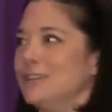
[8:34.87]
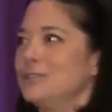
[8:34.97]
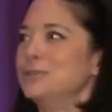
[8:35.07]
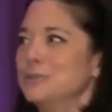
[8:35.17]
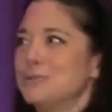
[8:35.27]

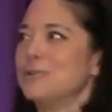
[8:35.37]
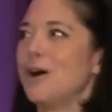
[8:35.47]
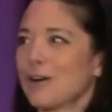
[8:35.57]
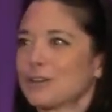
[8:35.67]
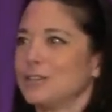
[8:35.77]
You
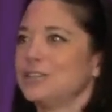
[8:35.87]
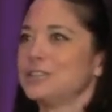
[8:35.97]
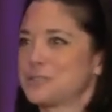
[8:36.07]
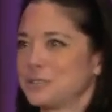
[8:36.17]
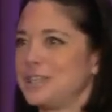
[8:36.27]
are good
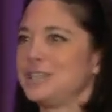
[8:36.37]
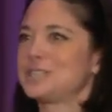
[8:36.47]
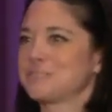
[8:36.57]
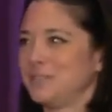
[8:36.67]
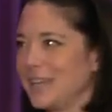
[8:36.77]
at
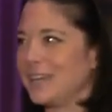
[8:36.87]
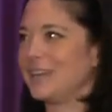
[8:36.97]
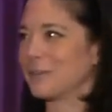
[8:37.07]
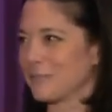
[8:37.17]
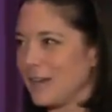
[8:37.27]
strategic
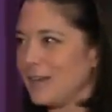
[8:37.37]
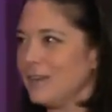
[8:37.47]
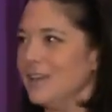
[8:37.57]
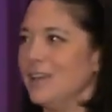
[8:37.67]
planning, right?